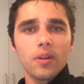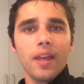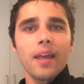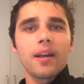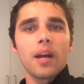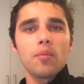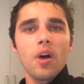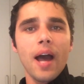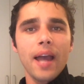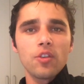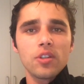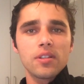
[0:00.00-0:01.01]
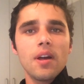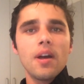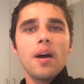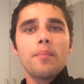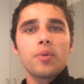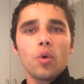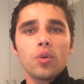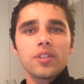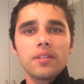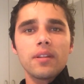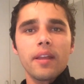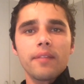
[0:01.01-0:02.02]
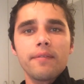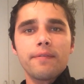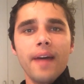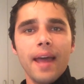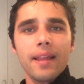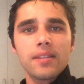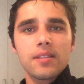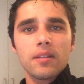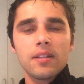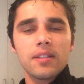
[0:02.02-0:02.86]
Okay, carbohydrates, protein, and fats.